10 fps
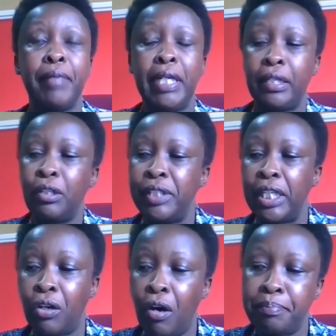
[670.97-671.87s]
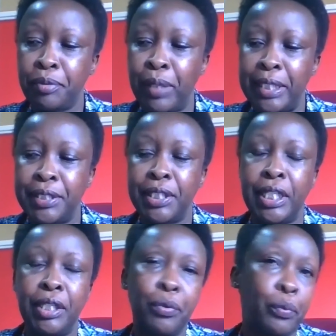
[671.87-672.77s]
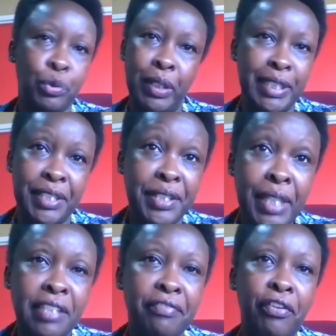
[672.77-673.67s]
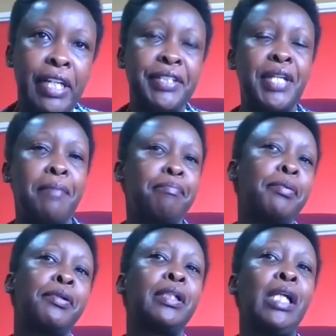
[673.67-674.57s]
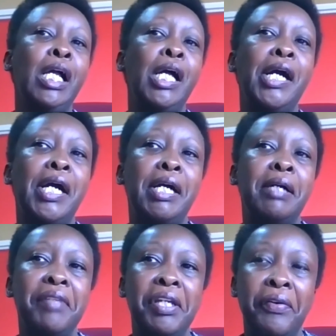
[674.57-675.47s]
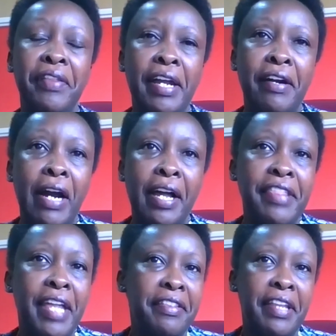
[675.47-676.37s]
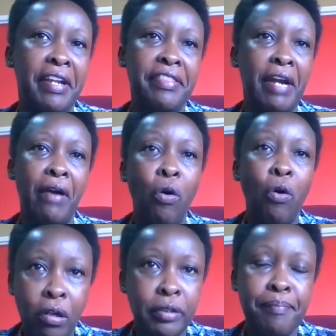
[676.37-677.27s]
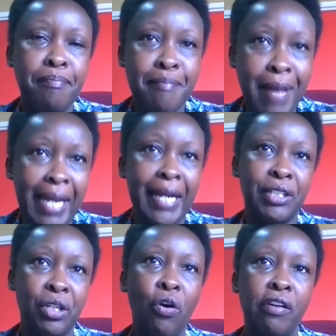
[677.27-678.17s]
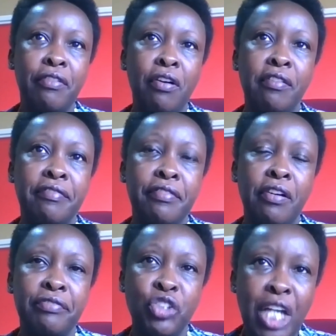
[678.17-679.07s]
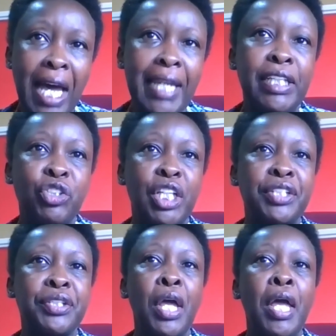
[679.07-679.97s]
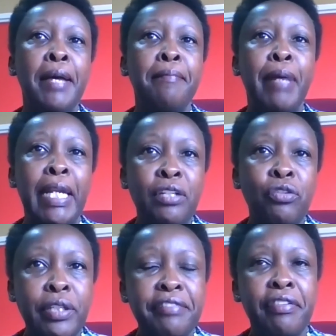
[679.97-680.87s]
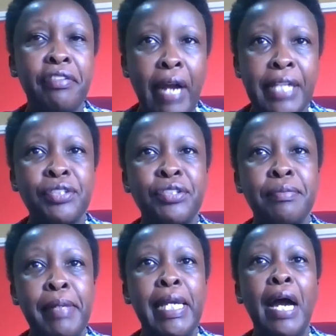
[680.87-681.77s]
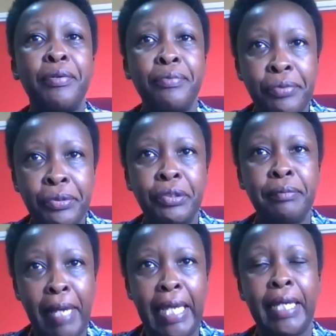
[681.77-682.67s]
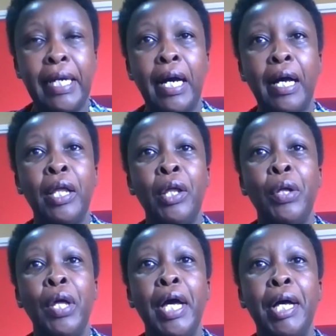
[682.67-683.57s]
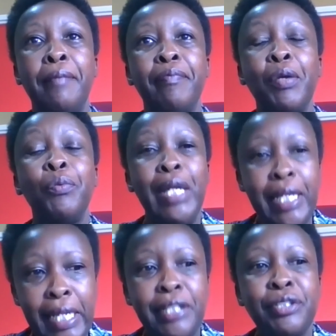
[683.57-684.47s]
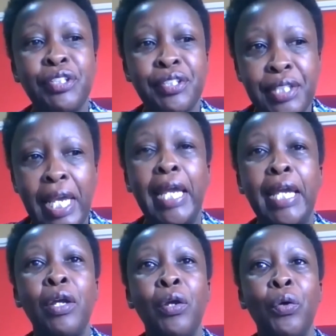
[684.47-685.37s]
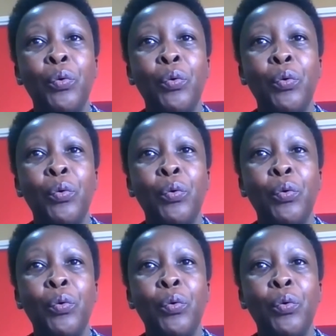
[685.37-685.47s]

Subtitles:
including COP26, for example. There are all manner of challenges. But in order for us to be a rule maker, we need to say